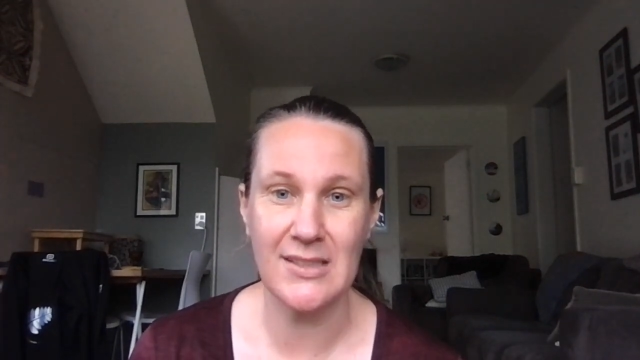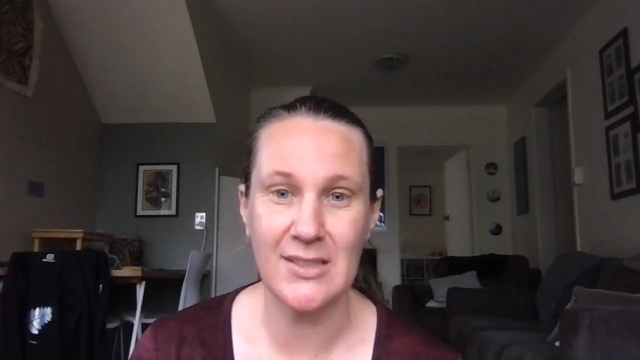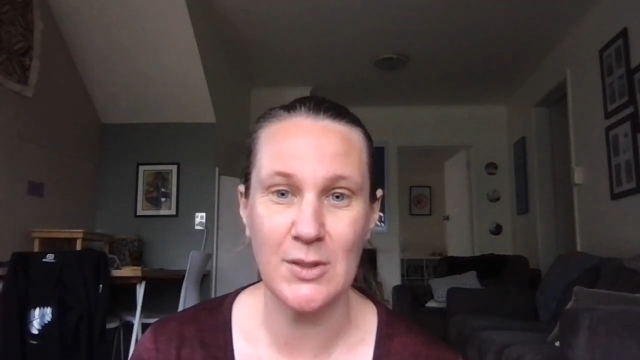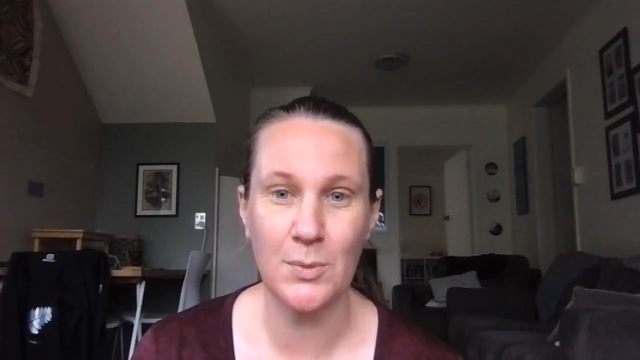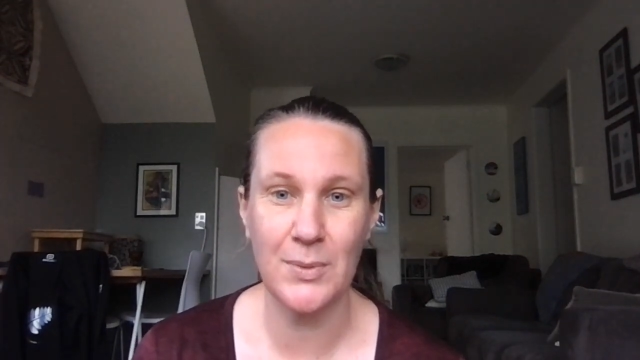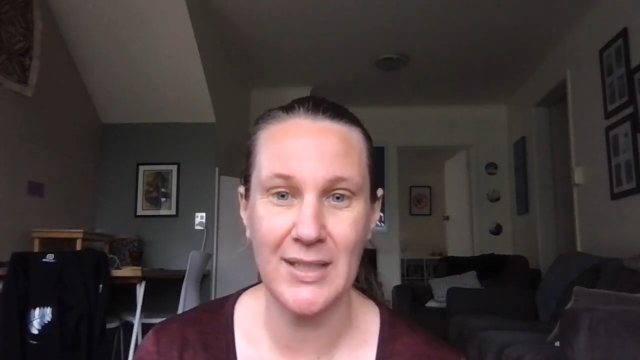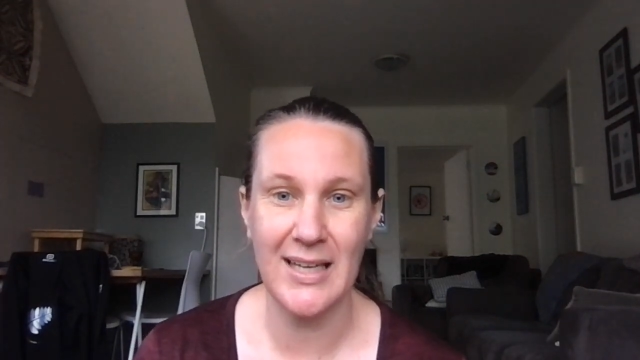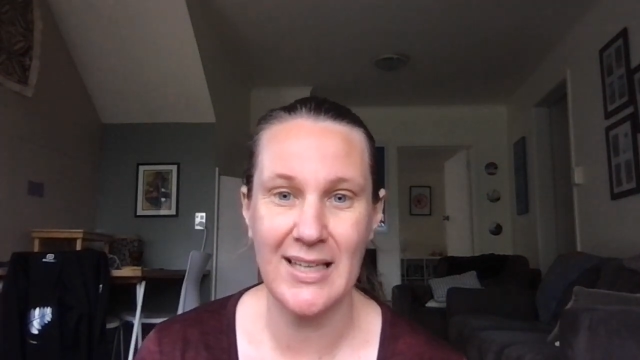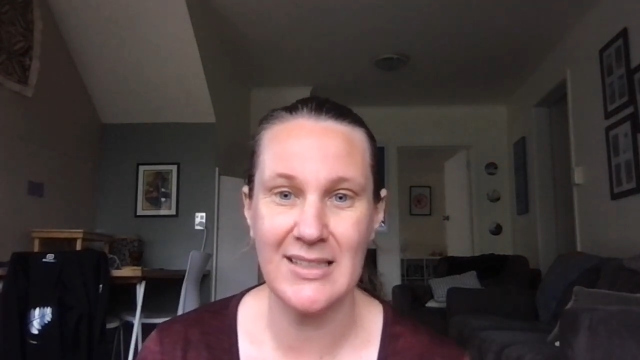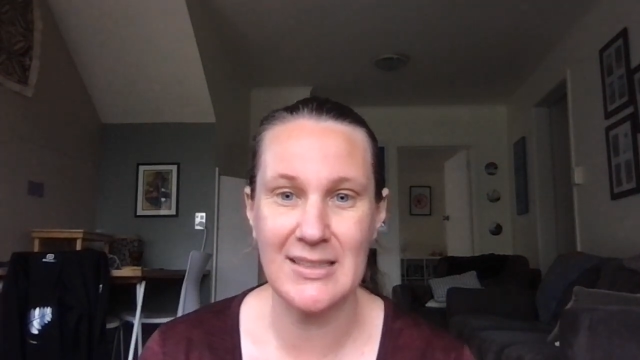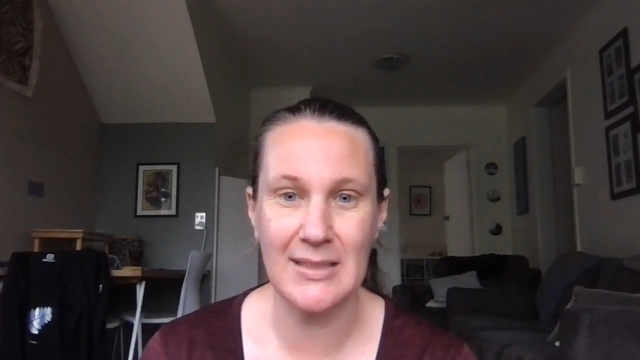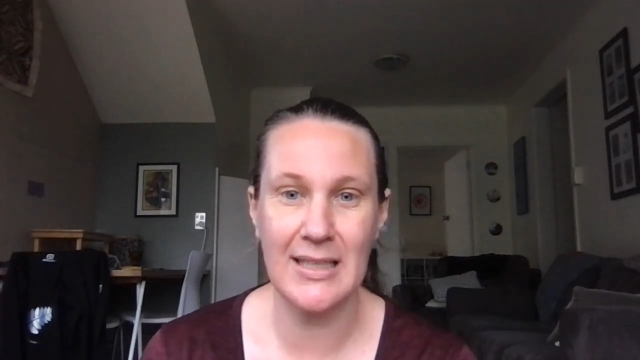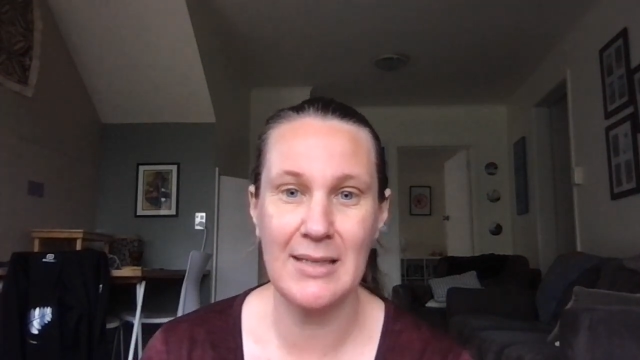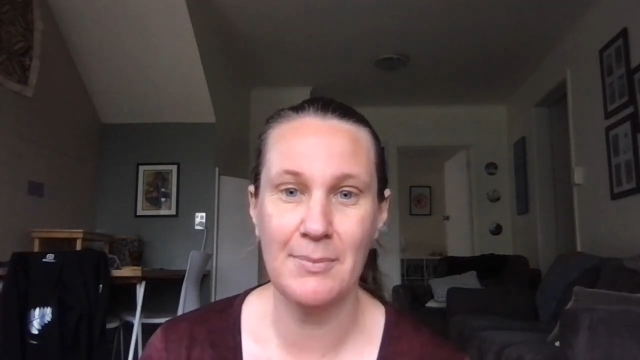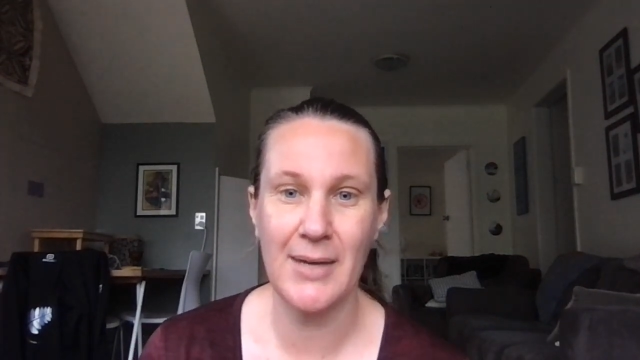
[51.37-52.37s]
Silby
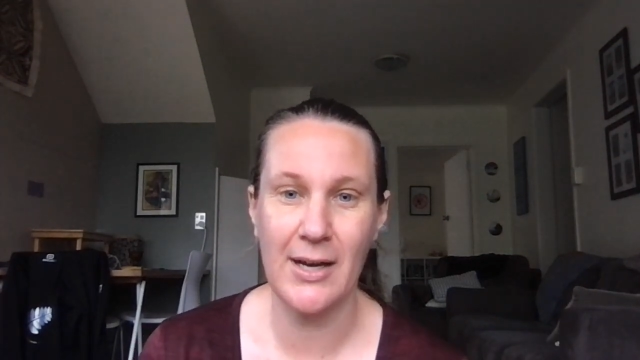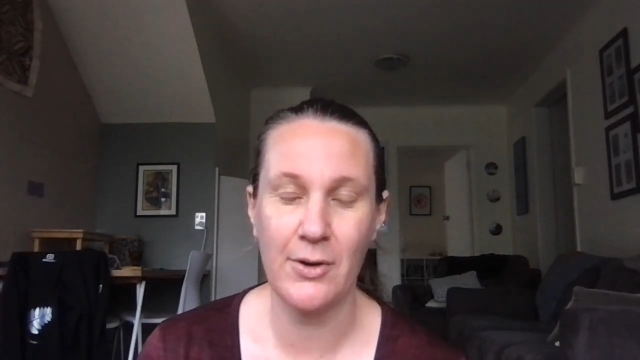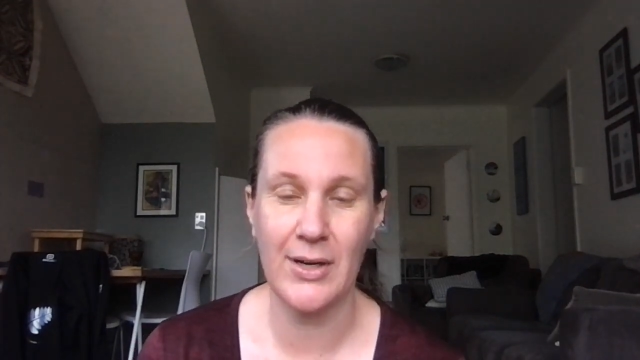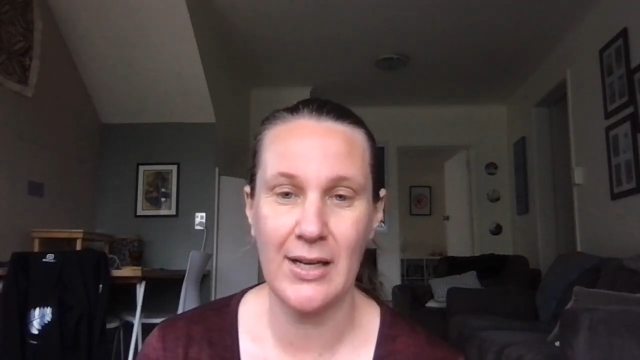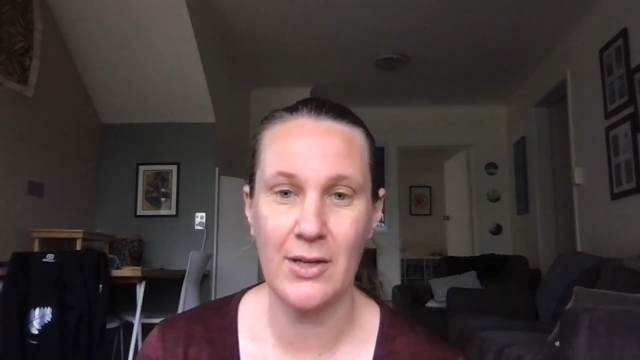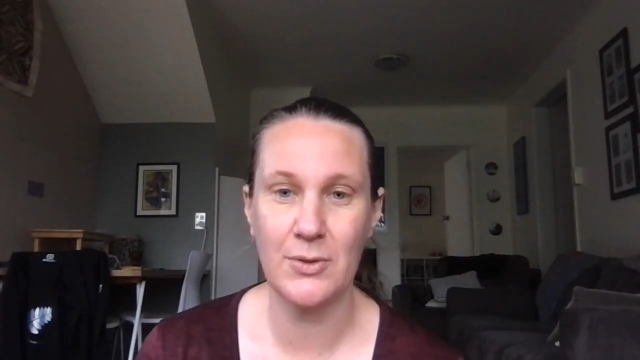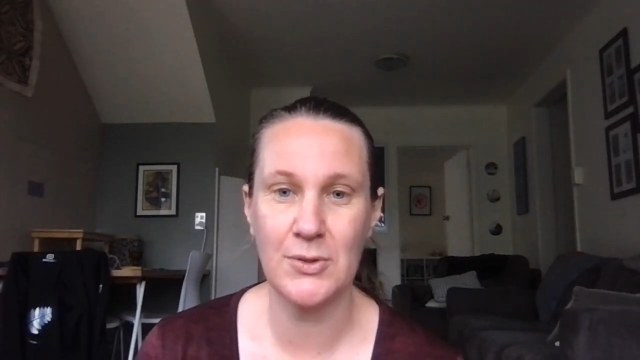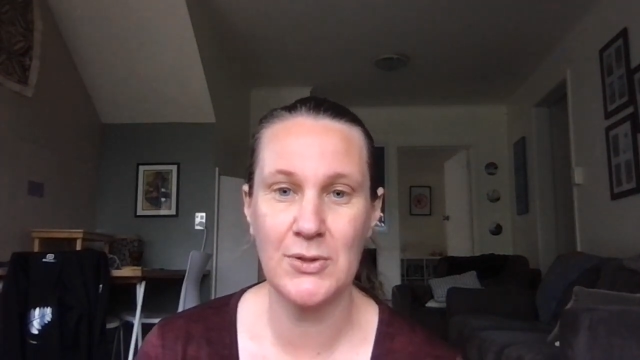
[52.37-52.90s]
has emailed out